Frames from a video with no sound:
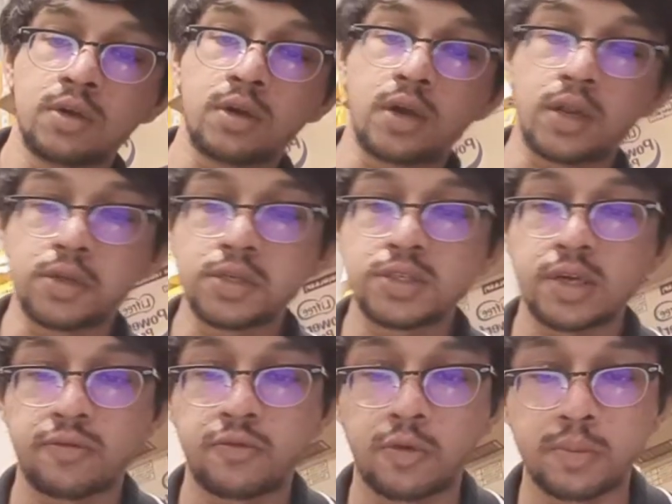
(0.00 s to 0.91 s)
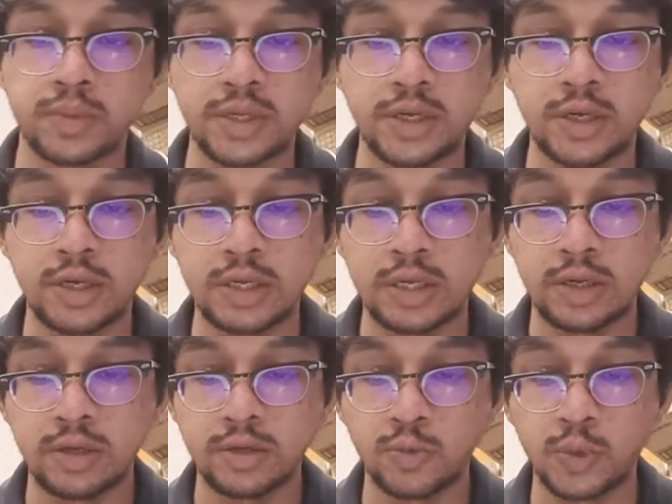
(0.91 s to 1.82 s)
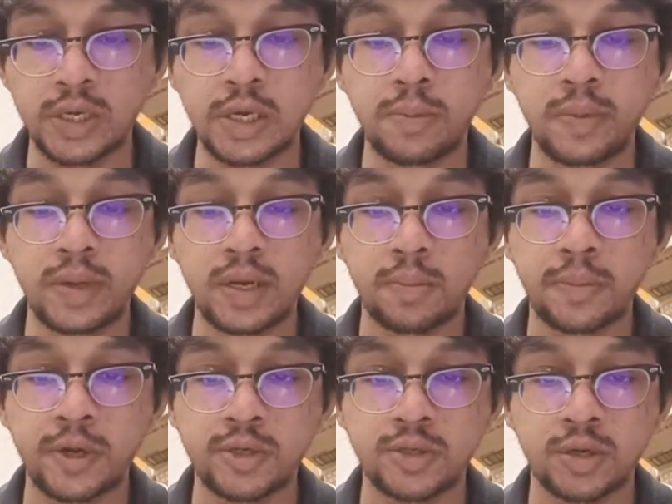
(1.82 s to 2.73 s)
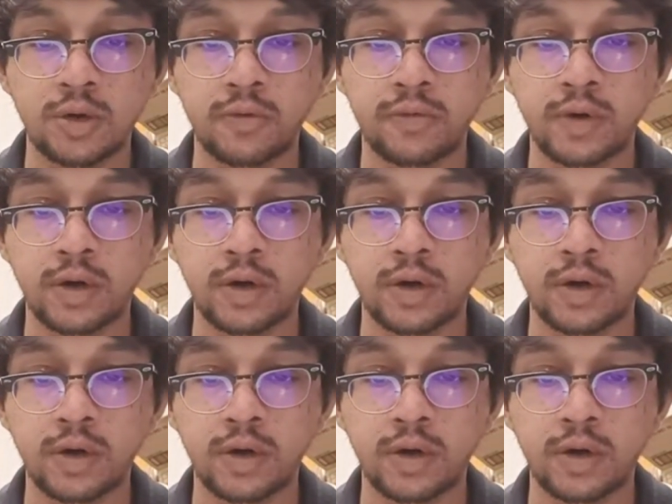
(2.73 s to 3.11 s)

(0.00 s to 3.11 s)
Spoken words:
and these are from the Wikipedia page of